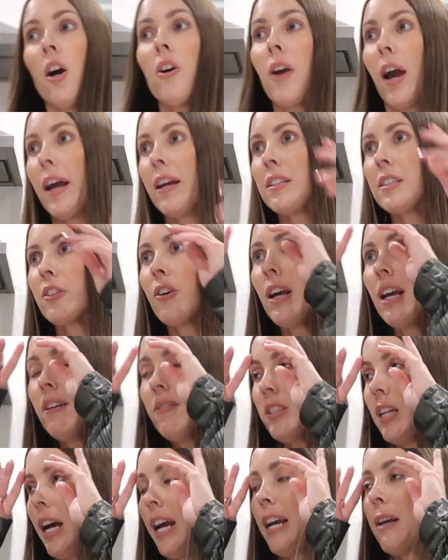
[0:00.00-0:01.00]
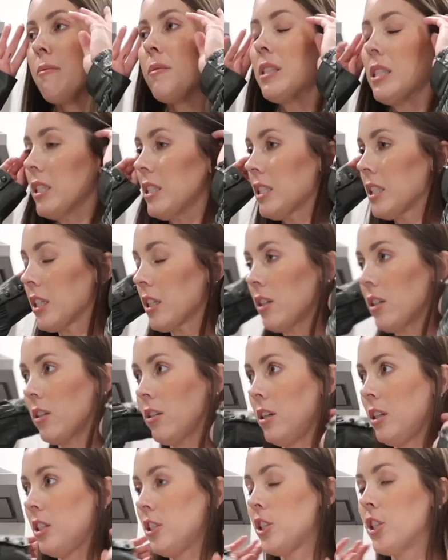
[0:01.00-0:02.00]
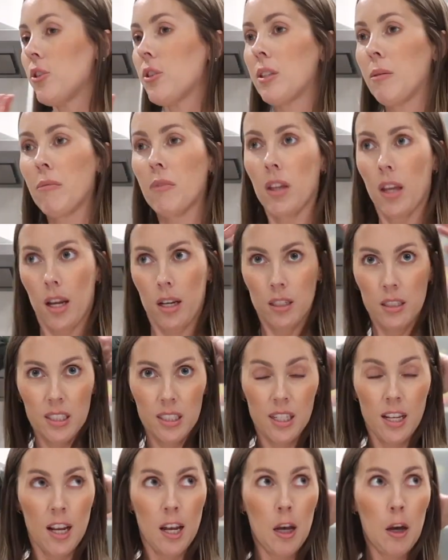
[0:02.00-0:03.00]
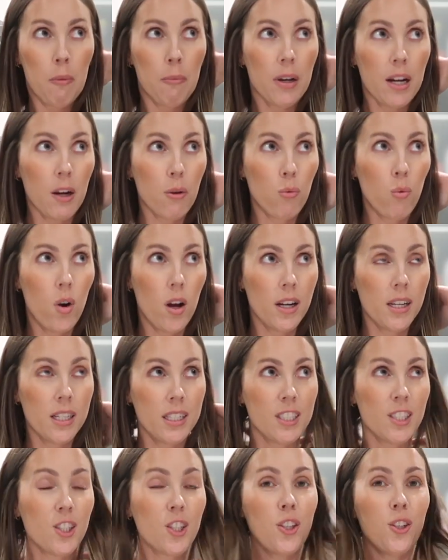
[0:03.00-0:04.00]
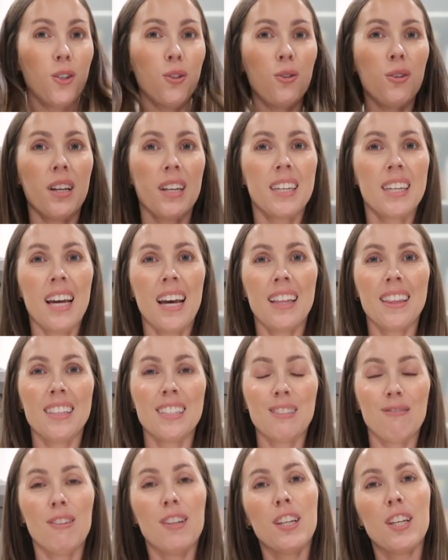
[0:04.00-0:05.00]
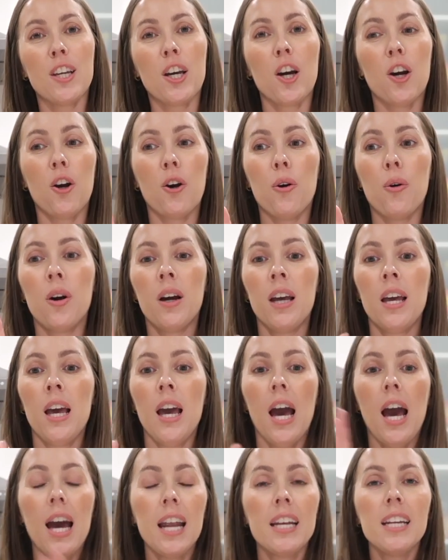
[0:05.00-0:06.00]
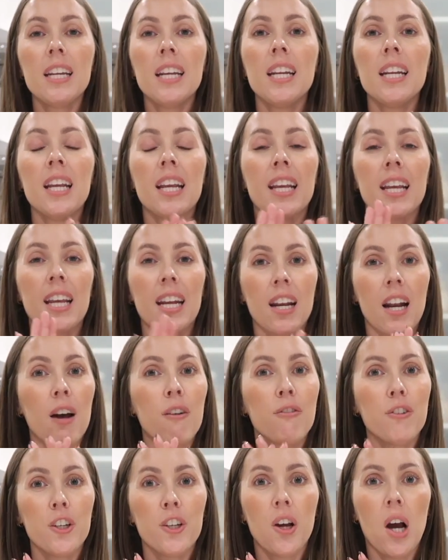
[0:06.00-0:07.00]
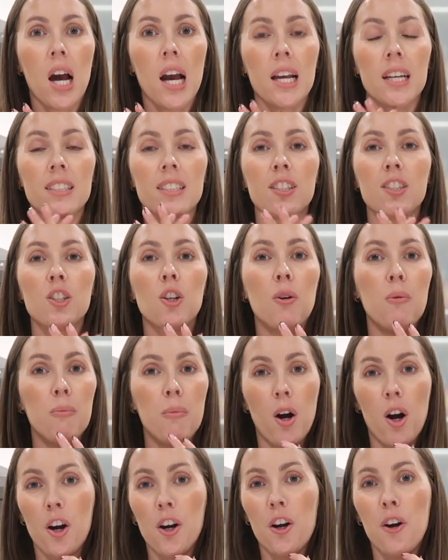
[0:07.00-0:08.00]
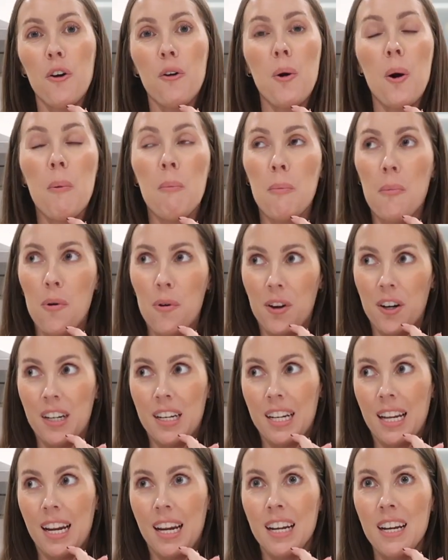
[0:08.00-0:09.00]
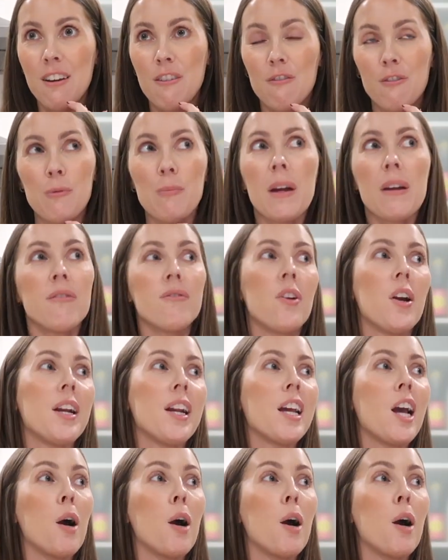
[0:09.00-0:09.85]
Okay, so I have time to still do some things, but I wanted to get this video edited and get it out for you guys tomorrow morning for my Friday